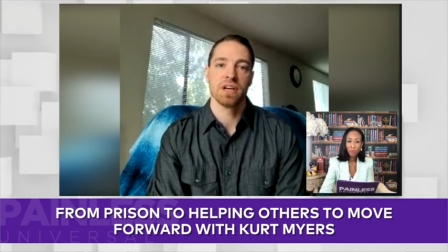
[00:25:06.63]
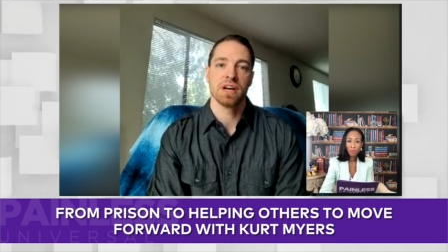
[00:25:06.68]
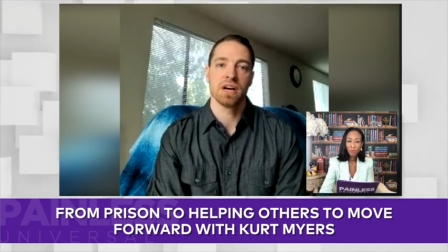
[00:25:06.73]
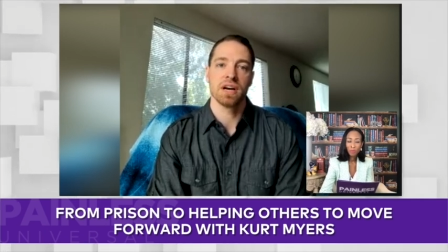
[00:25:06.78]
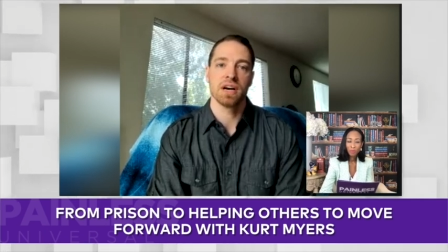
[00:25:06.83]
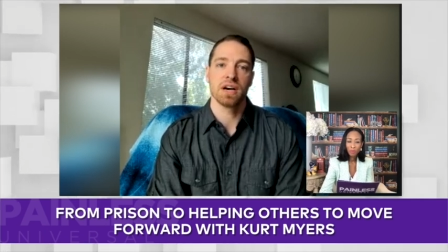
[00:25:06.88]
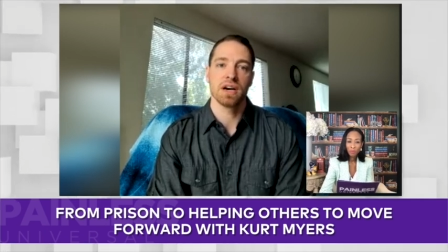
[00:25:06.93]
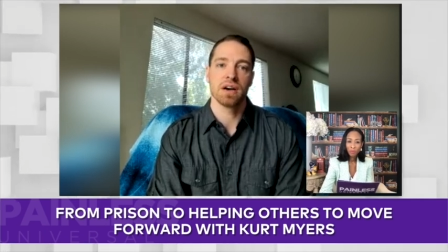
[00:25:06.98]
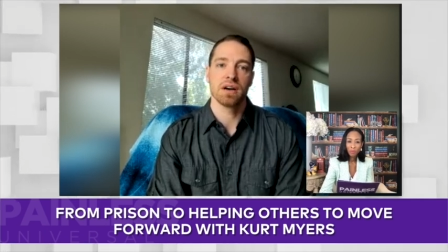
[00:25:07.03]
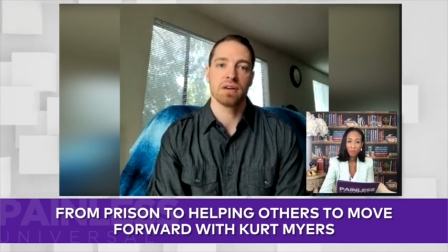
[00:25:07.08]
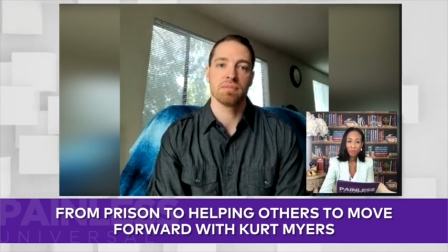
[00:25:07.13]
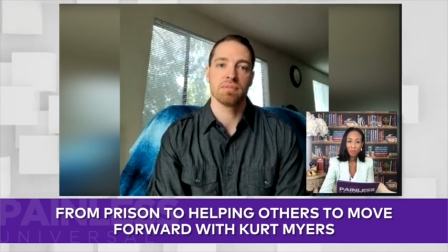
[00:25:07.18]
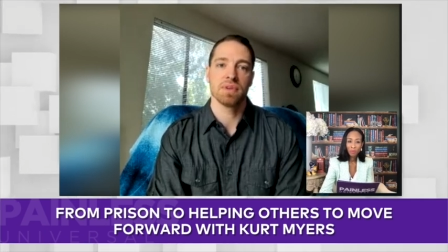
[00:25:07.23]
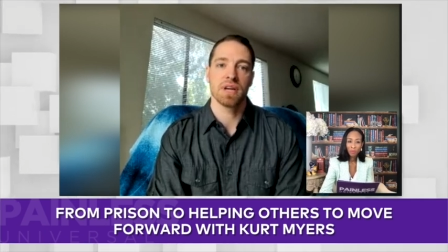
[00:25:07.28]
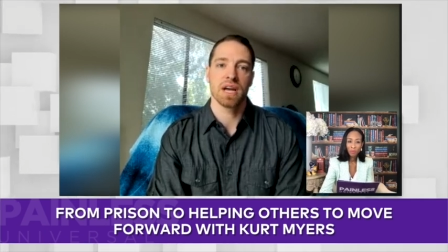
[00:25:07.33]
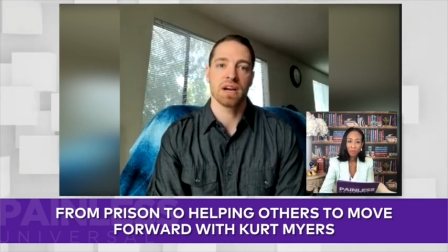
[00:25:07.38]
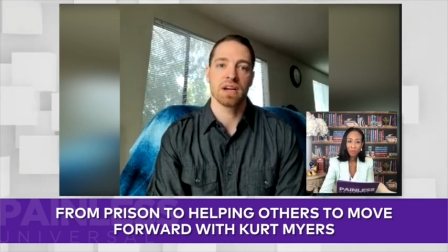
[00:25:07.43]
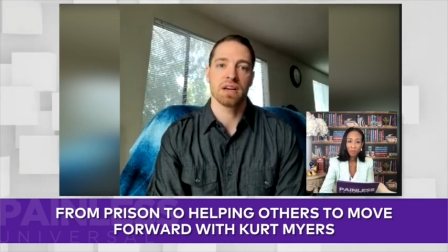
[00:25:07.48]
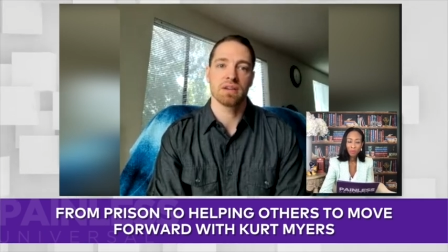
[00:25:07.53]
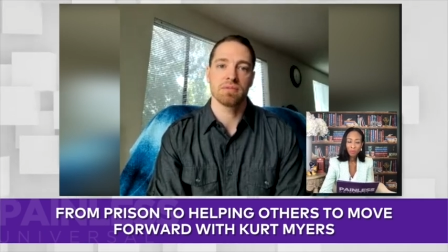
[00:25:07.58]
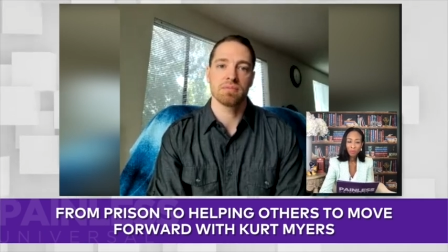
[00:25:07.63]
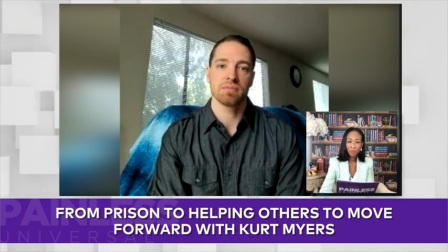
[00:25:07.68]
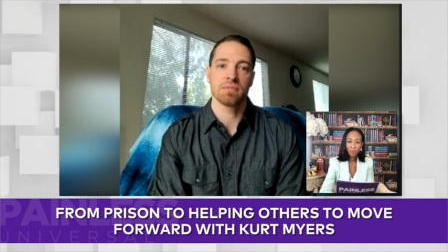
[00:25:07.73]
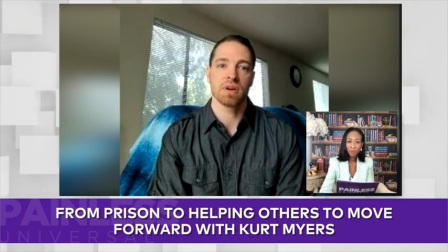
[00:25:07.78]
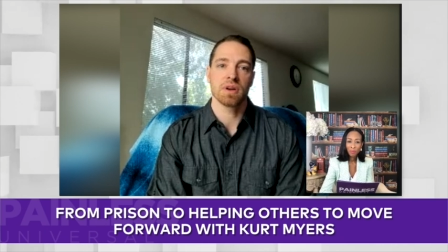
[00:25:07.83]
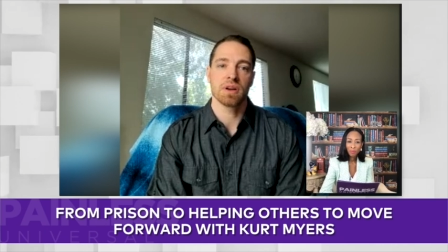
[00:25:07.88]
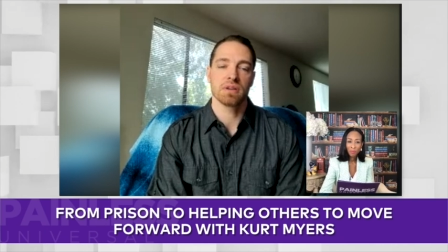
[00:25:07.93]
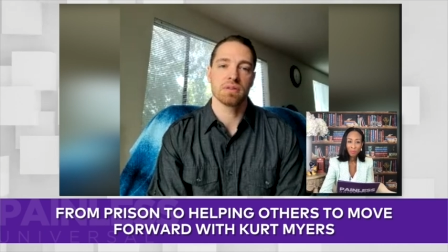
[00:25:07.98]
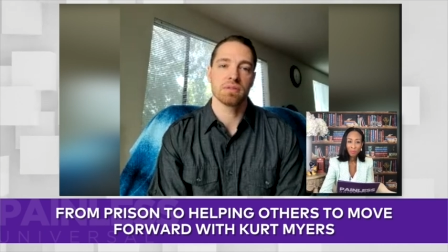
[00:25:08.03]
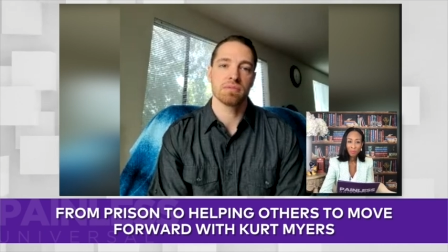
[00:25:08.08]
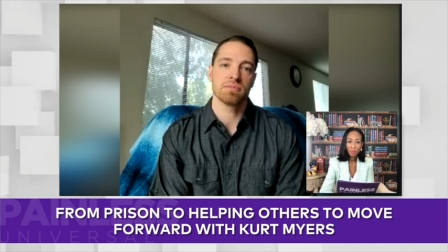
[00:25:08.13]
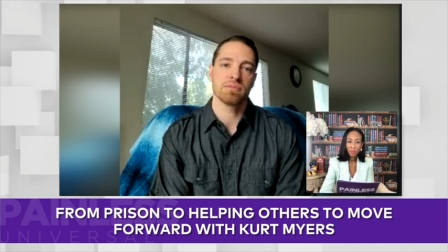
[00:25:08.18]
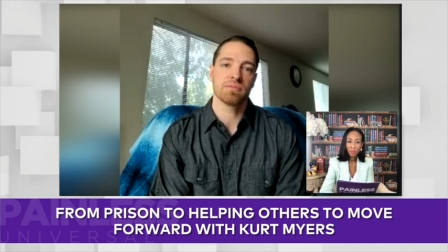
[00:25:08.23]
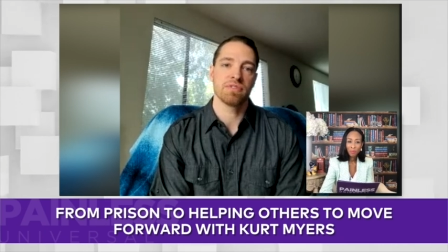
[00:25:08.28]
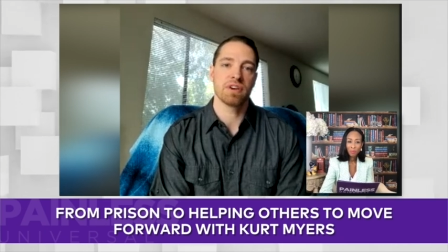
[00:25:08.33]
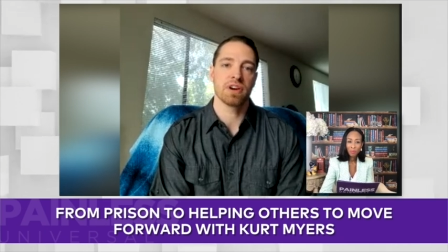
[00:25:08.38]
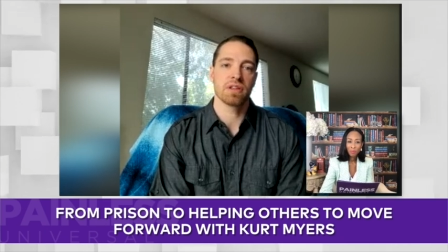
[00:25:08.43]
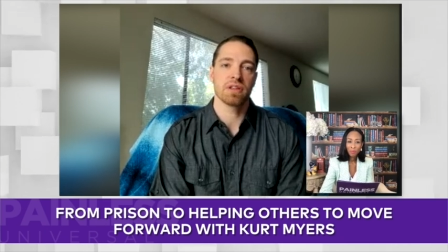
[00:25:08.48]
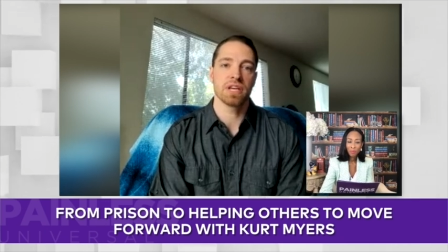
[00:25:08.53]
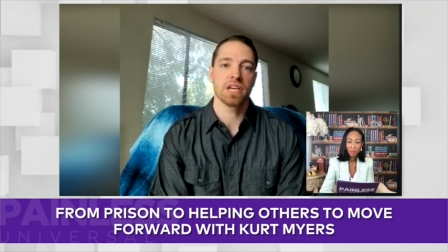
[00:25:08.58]
um, at a, a, uh,
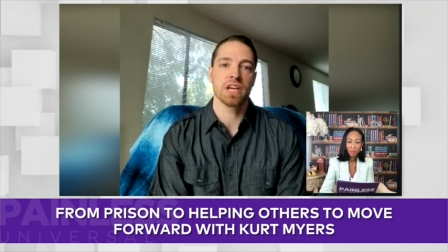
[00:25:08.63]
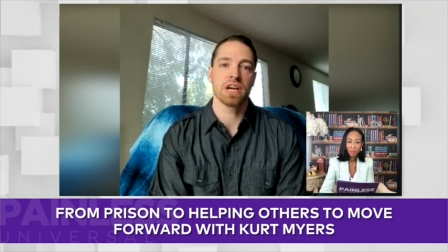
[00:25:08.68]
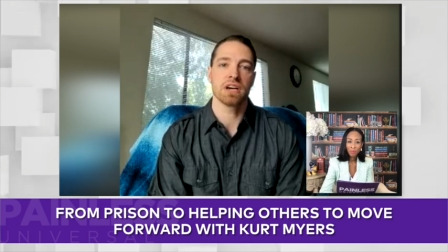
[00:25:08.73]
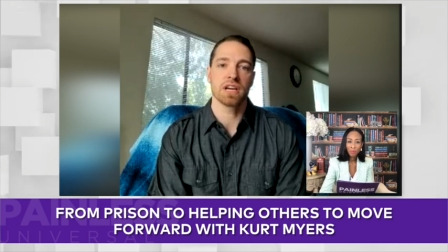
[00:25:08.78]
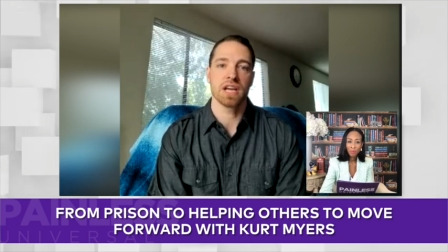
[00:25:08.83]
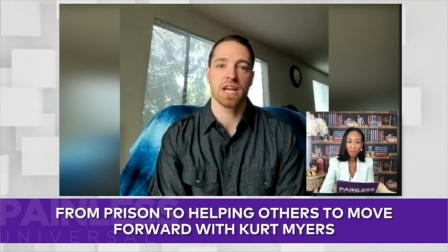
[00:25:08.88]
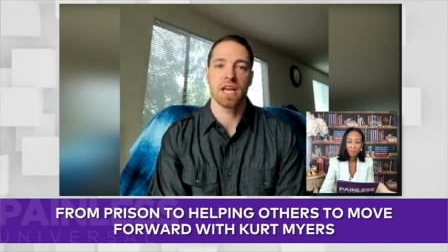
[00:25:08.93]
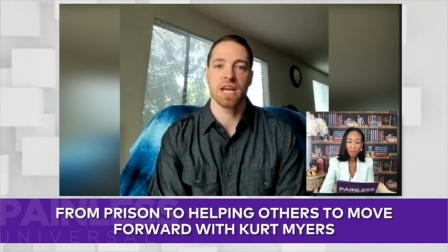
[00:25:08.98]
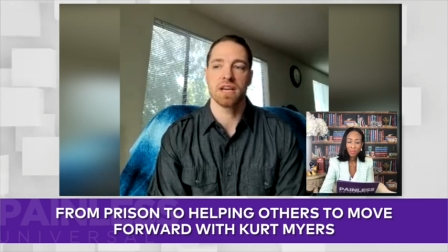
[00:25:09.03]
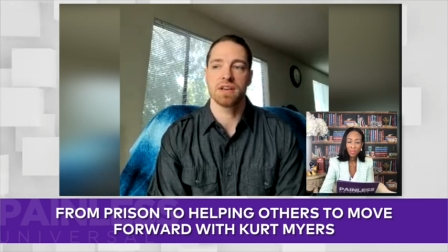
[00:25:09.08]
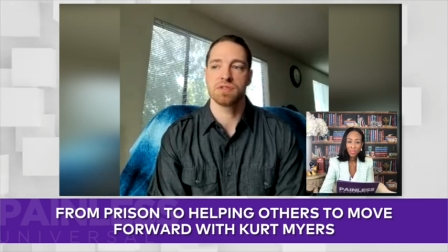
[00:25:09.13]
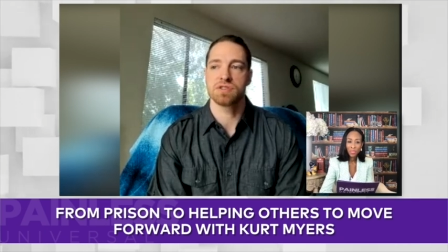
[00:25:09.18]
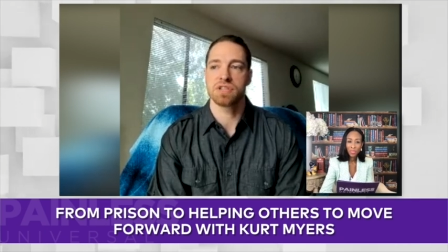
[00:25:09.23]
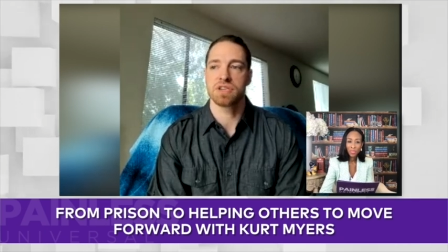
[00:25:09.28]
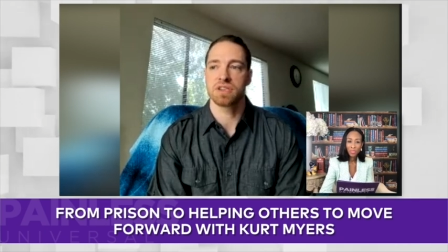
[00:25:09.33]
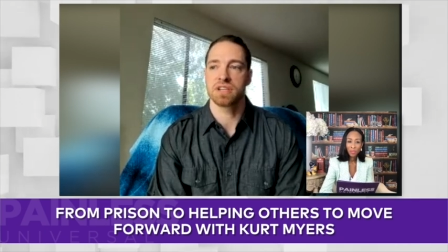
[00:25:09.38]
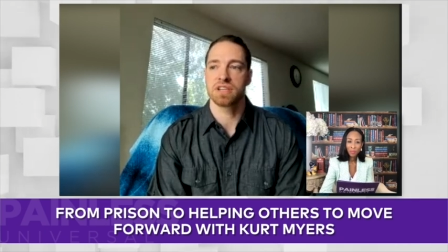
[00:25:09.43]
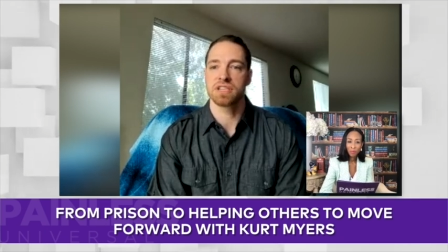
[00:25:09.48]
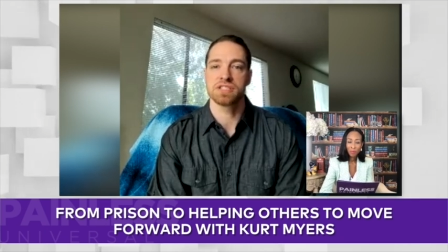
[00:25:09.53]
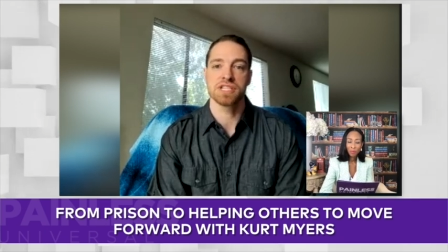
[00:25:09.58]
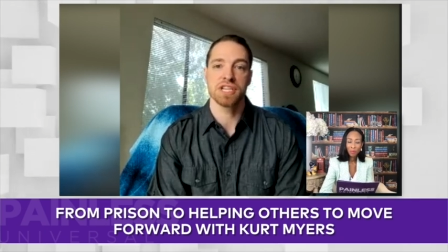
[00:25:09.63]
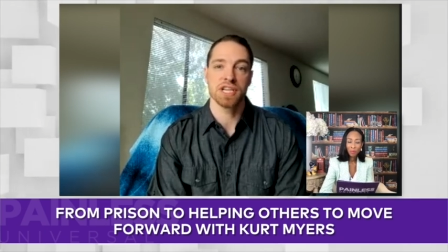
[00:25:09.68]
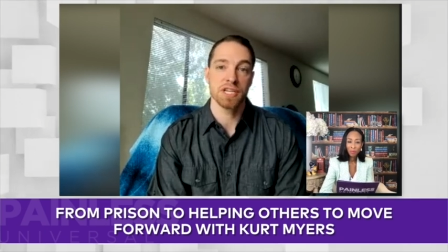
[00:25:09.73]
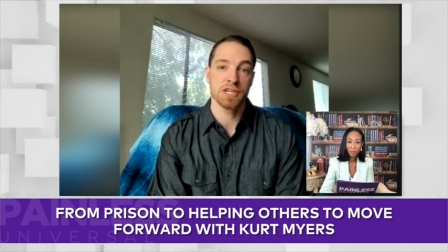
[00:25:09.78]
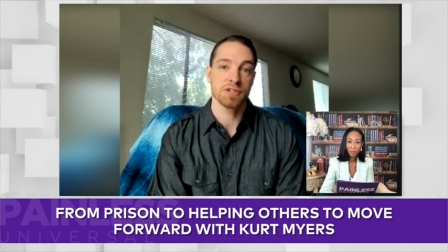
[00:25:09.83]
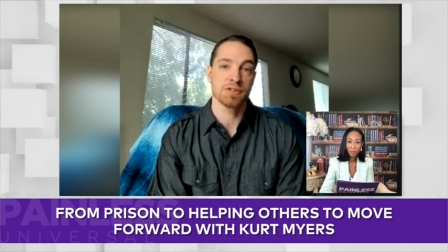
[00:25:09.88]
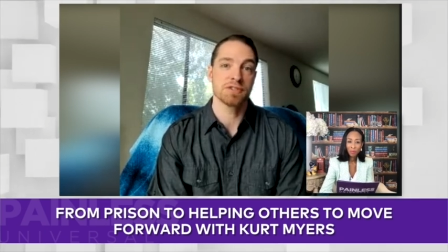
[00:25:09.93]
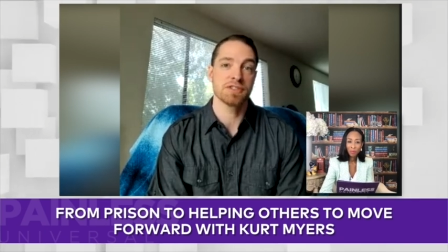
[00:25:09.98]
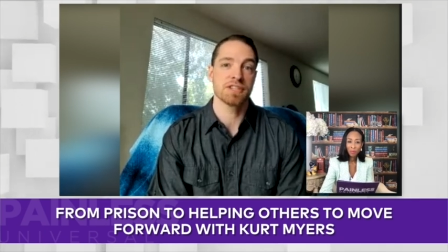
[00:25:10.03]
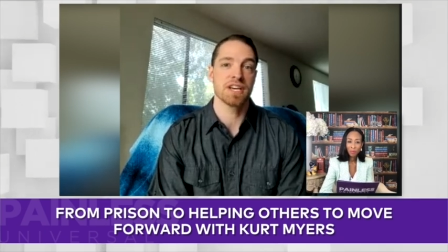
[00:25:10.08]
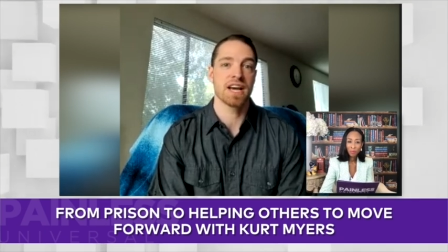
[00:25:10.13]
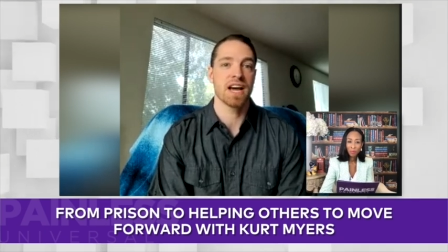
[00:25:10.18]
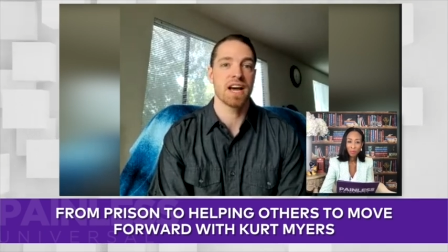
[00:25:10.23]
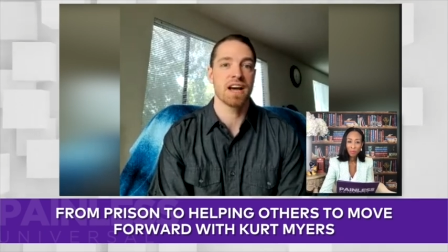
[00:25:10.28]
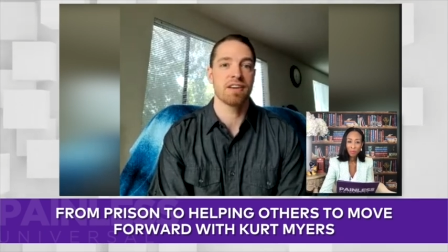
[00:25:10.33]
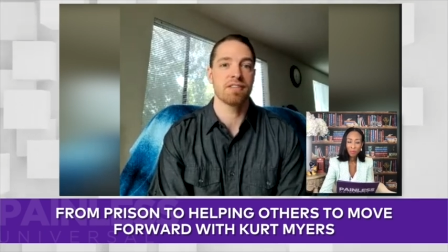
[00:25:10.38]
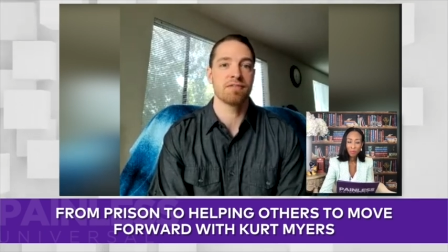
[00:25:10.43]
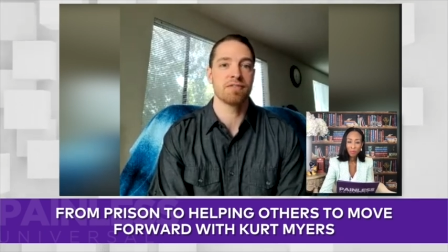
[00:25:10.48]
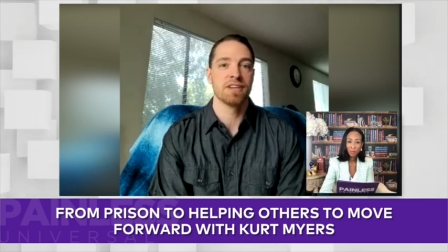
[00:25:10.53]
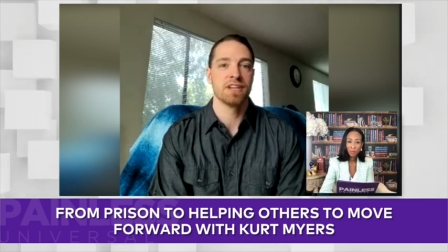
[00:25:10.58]
fairly young age and continued to
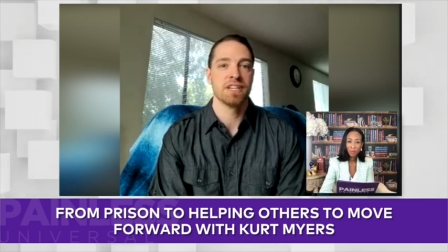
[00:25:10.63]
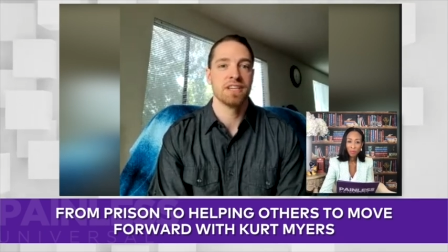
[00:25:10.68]
have